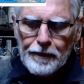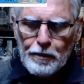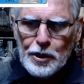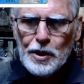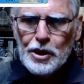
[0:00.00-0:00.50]

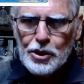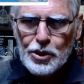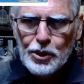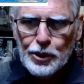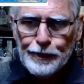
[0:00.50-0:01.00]
between the
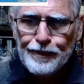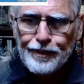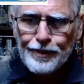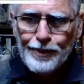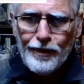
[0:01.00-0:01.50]
two,
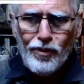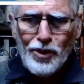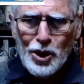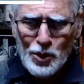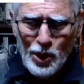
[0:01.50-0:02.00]

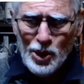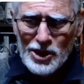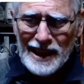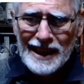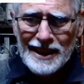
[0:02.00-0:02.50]
the world
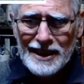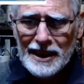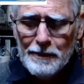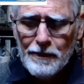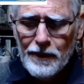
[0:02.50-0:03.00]
standard,
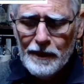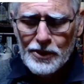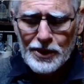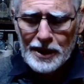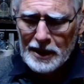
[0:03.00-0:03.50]
the Fever
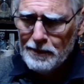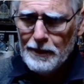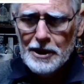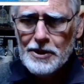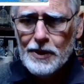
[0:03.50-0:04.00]
Tree
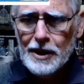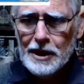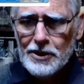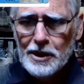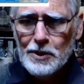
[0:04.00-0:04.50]

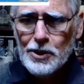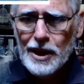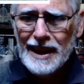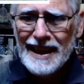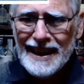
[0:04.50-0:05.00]
Mediterranean tonic
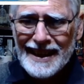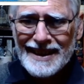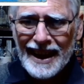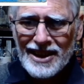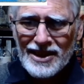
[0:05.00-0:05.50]
water,
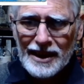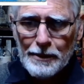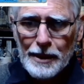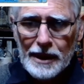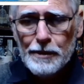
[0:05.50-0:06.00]
is actually the
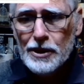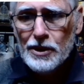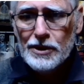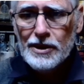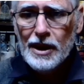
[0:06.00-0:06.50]
better
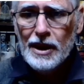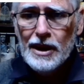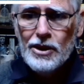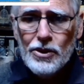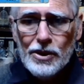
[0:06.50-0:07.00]
because
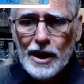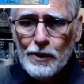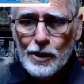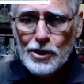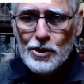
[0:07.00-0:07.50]
you
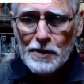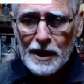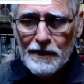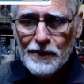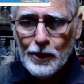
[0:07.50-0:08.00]
get what you
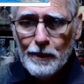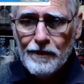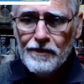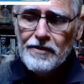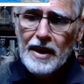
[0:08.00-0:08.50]
pay for.
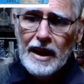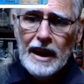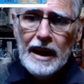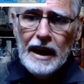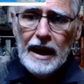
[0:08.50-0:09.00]

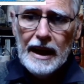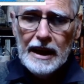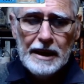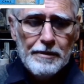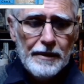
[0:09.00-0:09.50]

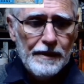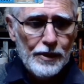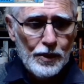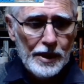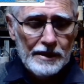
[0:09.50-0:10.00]
If
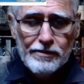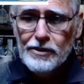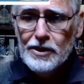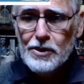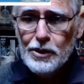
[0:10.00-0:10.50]
you're really
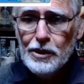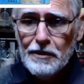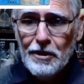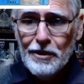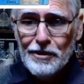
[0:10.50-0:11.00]
screwed
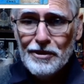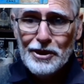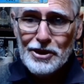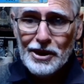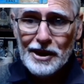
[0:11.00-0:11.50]
for
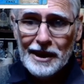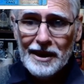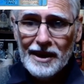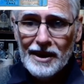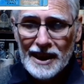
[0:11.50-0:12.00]
a tonic,
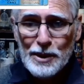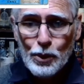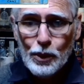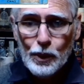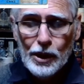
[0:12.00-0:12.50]
this
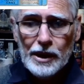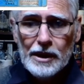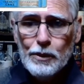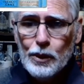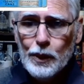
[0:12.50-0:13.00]
will
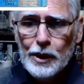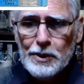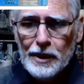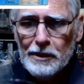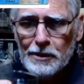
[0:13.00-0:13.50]
work, the Woolworths one,